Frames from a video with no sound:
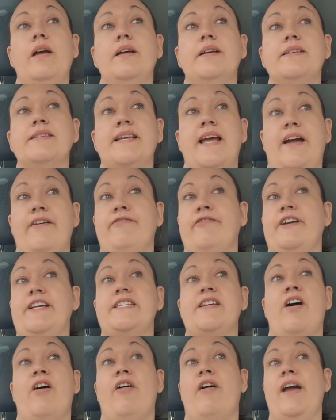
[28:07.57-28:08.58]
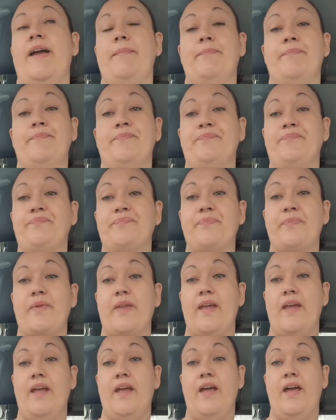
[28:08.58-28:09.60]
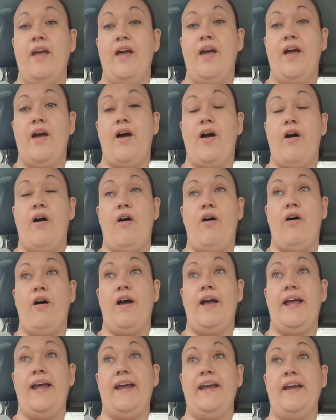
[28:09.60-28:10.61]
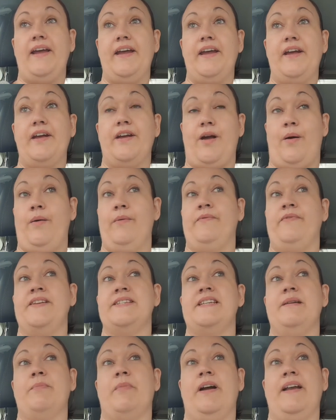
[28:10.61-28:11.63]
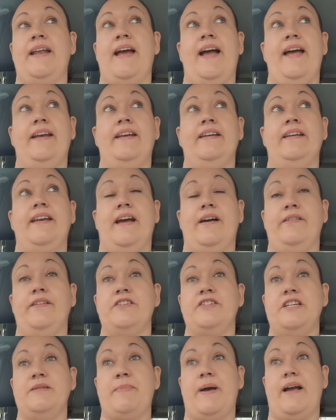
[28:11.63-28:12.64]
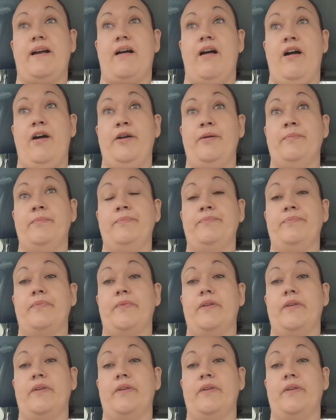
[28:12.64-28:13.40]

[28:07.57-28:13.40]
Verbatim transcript: So every time I go and visit my nan now that she's back home,